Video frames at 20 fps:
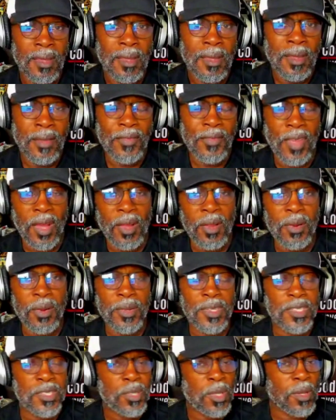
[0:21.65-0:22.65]
Y'all heard
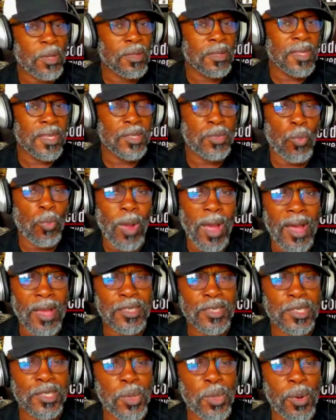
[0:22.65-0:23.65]
this
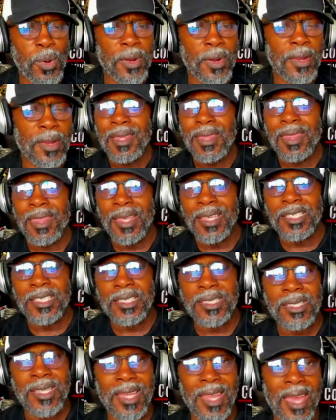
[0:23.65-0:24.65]
wild story?
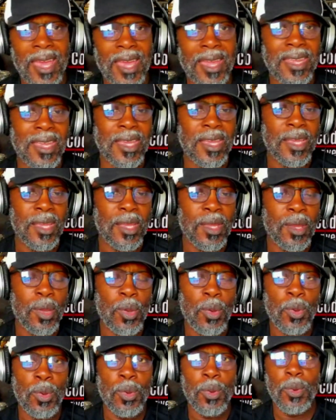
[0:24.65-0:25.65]
This lady
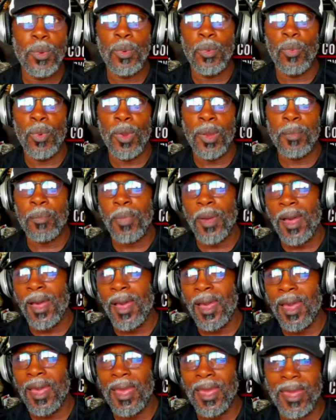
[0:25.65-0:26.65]
who went
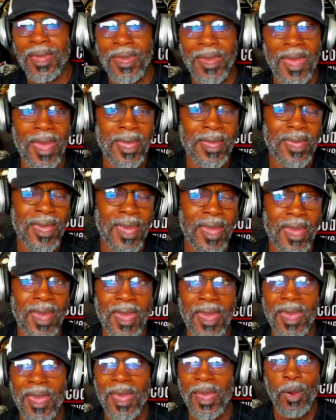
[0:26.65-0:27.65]
by an
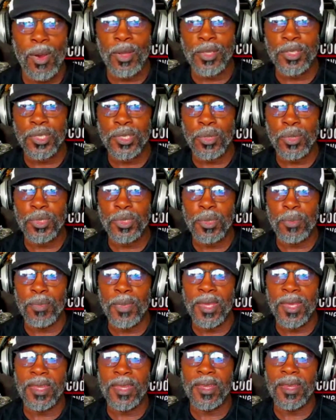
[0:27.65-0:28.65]
AKA on social
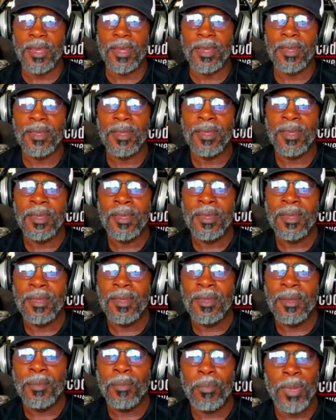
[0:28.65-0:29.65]
media.
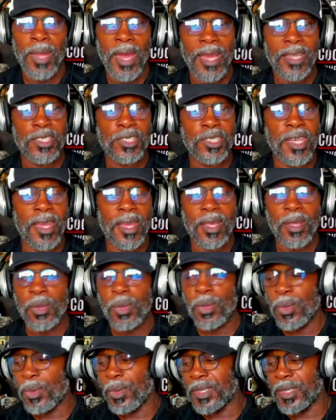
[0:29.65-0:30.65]
Black chick
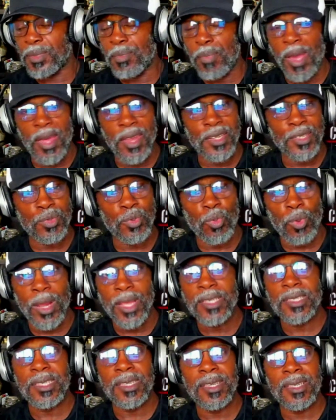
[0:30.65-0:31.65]
who is about as
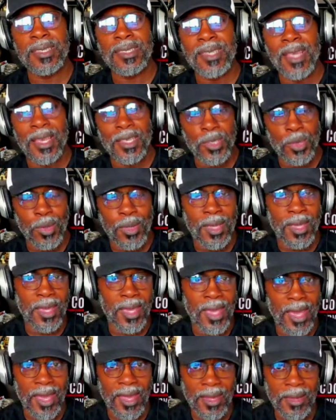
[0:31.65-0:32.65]
racist as you can
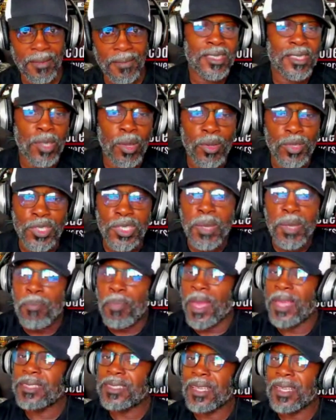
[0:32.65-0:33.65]
get. So she
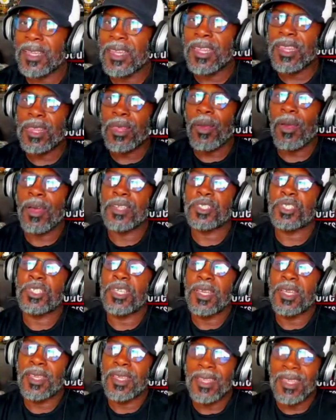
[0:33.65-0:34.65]
basically thought
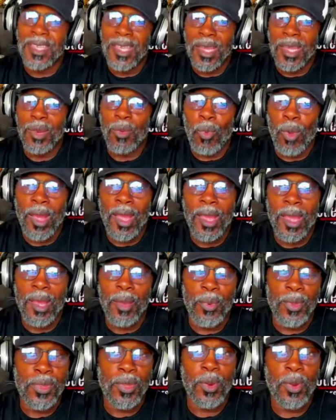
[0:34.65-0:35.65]
she could get away
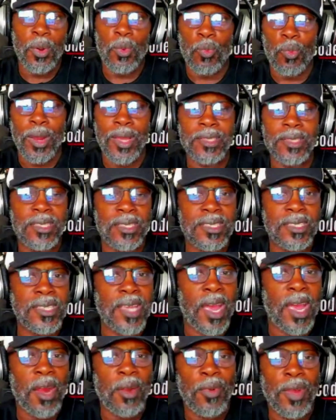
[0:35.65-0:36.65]
with her racist
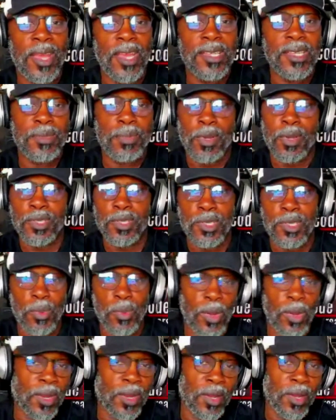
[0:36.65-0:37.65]
tirades because she
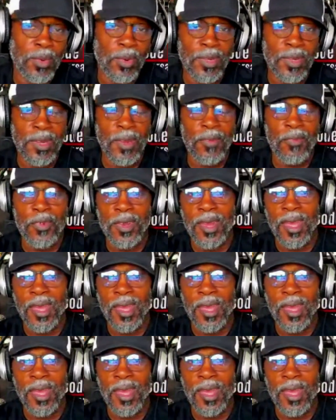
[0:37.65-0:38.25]
went under a different